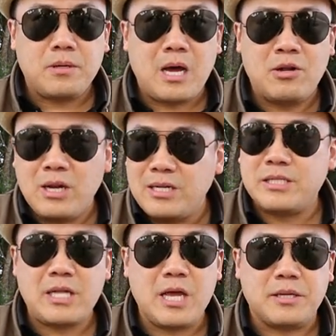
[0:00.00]
I don't
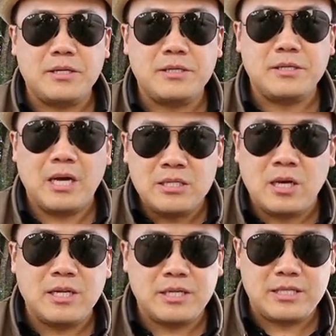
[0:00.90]
understand. I
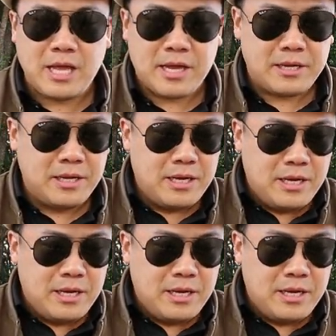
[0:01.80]
don't understand.